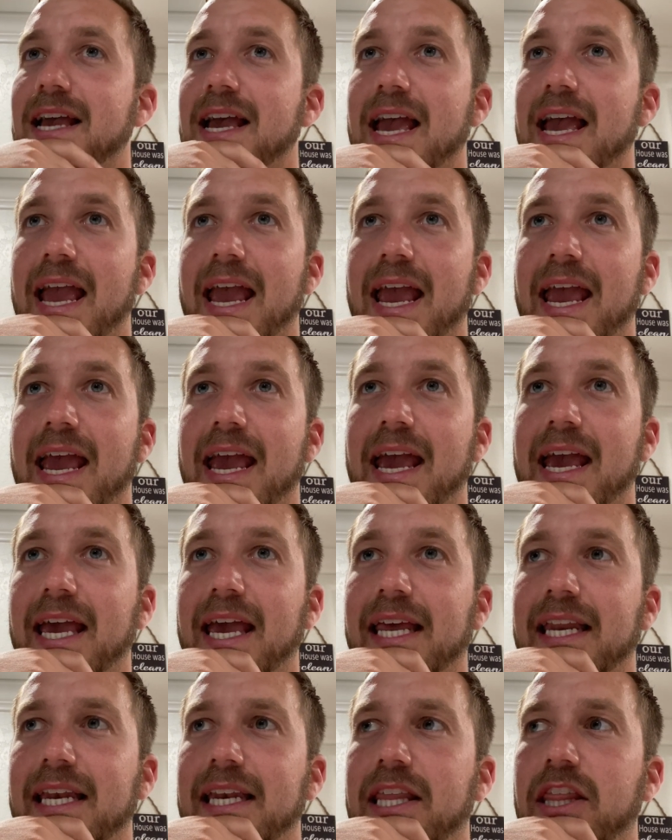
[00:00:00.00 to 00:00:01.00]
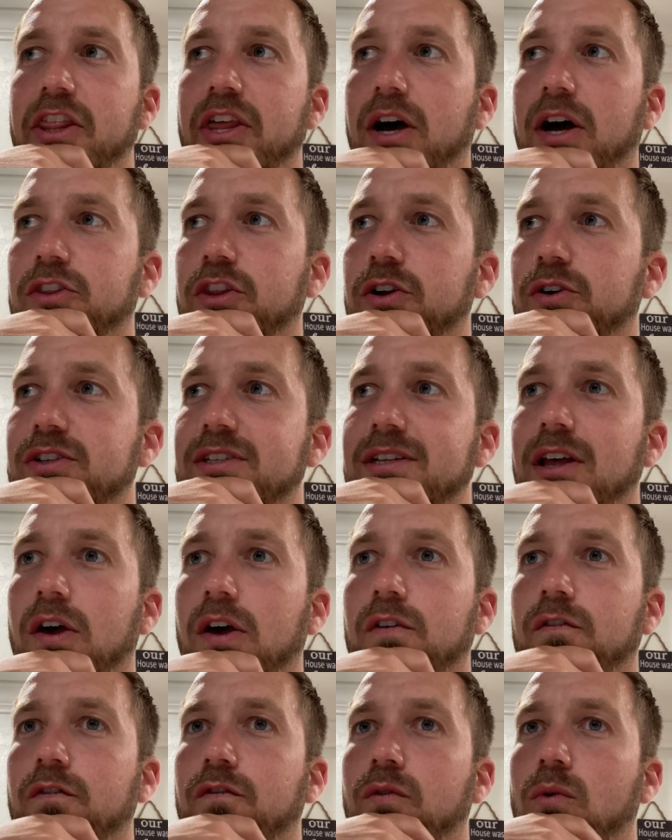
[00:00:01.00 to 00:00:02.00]
and they're
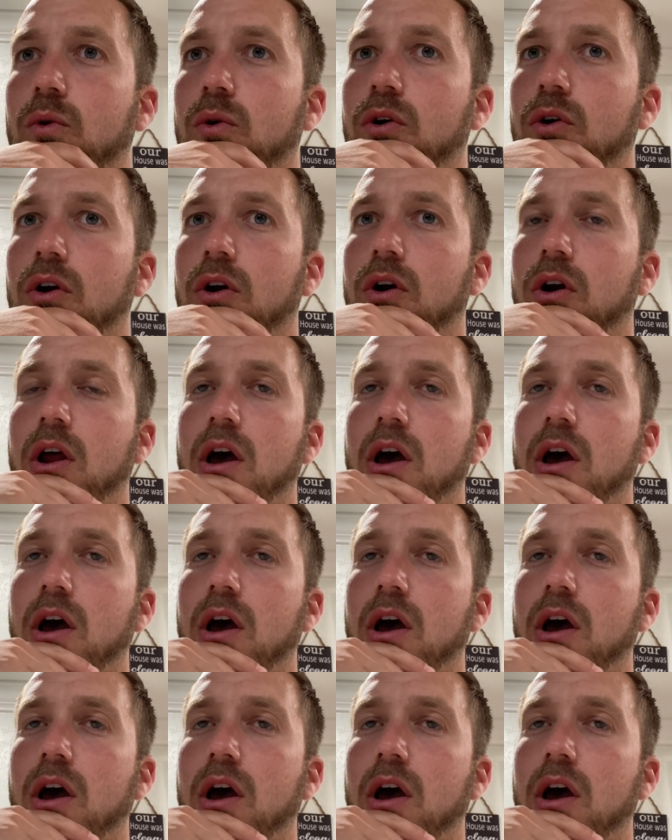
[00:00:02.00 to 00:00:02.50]
selling for